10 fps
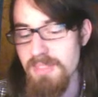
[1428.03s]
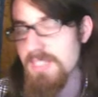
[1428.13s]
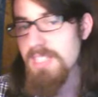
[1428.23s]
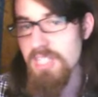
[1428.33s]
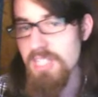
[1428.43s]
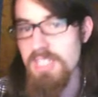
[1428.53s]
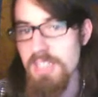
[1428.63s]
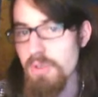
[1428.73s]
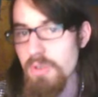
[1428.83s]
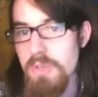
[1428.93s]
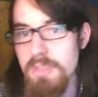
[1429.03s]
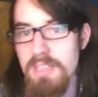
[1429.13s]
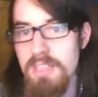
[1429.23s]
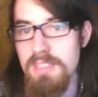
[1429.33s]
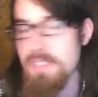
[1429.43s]
dish is so good
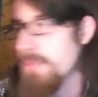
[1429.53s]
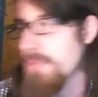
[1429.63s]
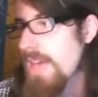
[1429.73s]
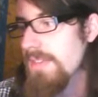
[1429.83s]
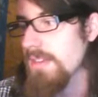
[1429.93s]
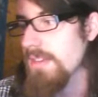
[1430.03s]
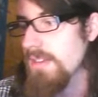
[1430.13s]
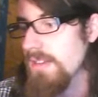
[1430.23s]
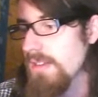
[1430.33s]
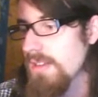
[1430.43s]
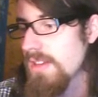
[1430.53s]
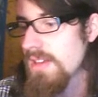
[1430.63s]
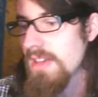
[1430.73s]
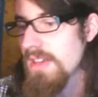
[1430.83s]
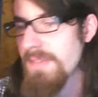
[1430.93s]
that I'm having a
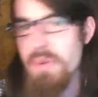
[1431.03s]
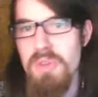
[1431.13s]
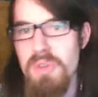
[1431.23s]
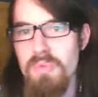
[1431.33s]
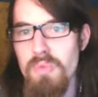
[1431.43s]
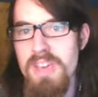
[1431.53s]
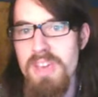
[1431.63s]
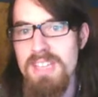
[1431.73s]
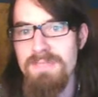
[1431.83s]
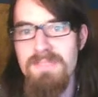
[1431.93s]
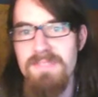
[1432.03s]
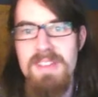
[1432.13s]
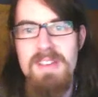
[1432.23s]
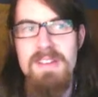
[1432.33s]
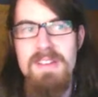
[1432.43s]
very weird
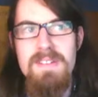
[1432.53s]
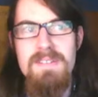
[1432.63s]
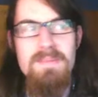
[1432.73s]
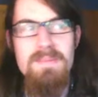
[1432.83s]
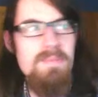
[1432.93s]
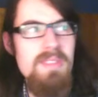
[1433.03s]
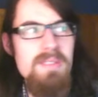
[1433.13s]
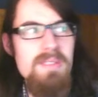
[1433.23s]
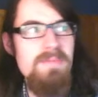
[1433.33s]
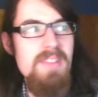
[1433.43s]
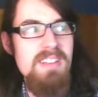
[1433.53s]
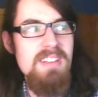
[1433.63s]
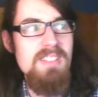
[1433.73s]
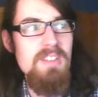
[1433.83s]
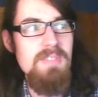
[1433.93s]
fan
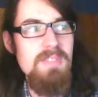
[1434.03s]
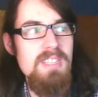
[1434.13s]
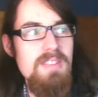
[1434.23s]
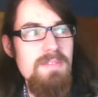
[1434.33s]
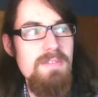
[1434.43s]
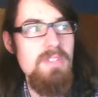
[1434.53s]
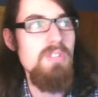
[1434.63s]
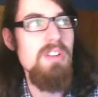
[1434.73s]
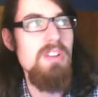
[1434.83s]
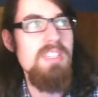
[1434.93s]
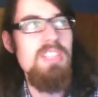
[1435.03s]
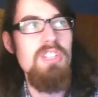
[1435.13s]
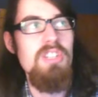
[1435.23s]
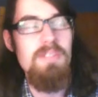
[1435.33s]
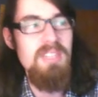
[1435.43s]
servicey
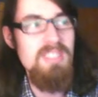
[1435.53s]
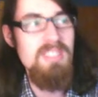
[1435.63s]
visualization of it.